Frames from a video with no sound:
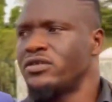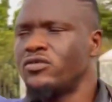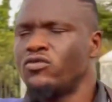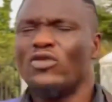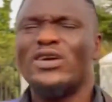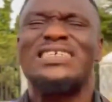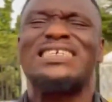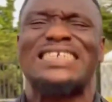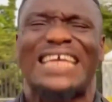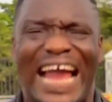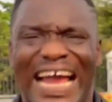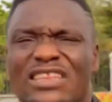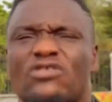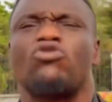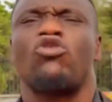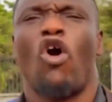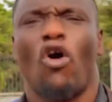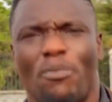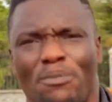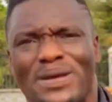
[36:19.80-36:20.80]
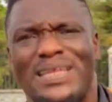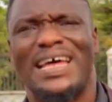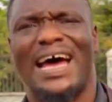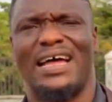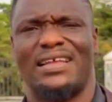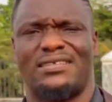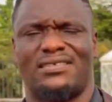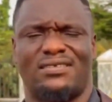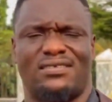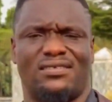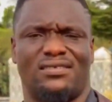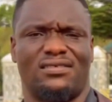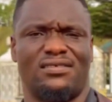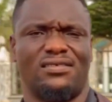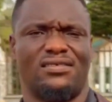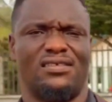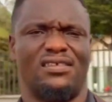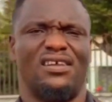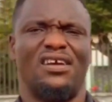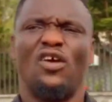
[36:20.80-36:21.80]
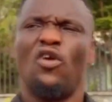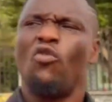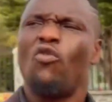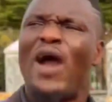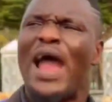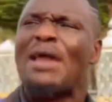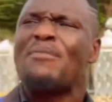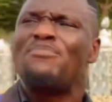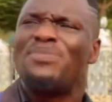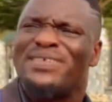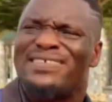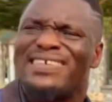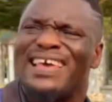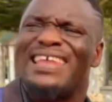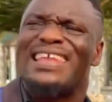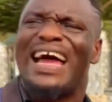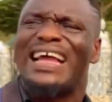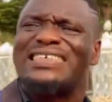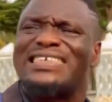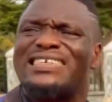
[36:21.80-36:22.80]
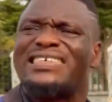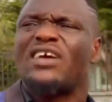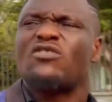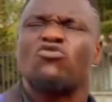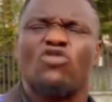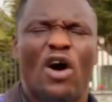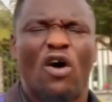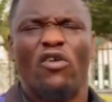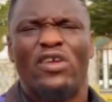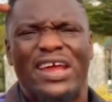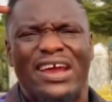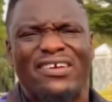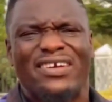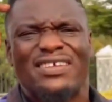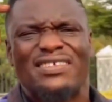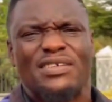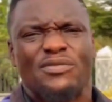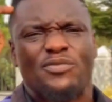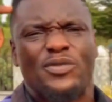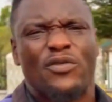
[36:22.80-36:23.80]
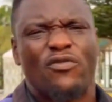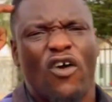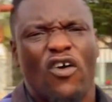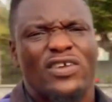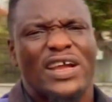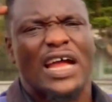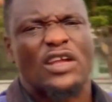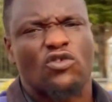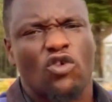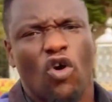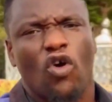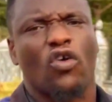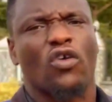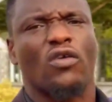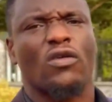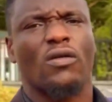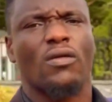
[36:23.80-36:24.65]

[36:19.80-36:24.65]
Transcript: Which kind of talk be that? Why be say Nigerians? Now the reason before na talk.